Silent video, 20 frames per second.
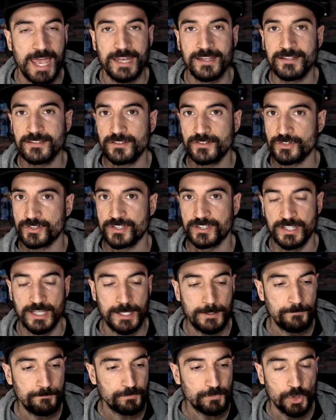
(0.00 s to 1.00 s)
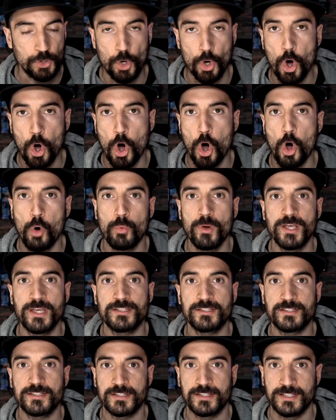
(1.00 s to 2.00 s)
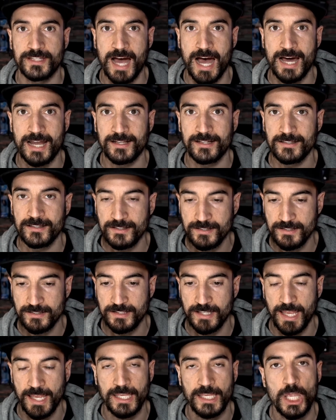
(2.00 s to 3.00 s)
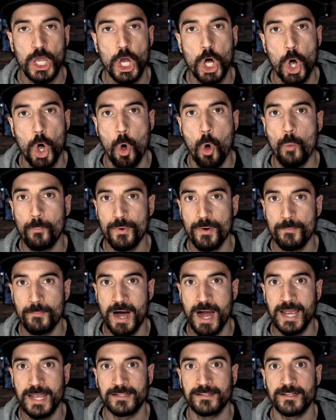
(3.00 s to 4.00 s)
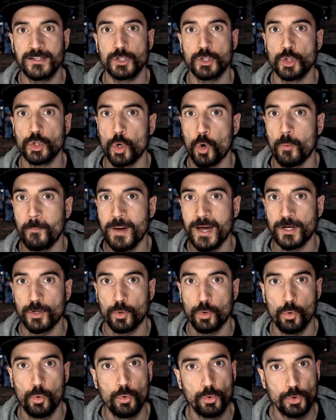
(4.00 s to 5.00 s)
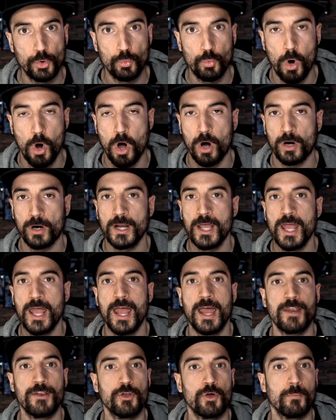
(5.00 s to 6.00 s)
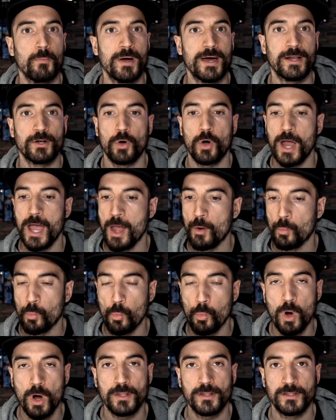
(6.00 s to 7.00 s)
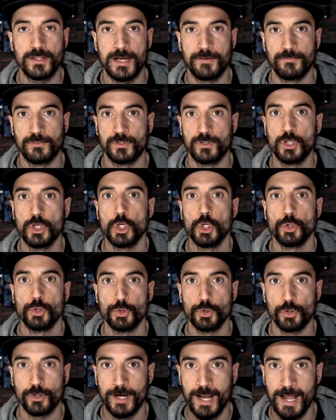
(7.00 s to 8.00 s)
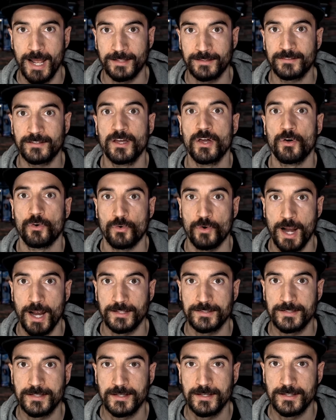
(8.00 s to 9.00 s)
And you see, you always gotta stay open-minded no matter who you are and no matter at what level you're at right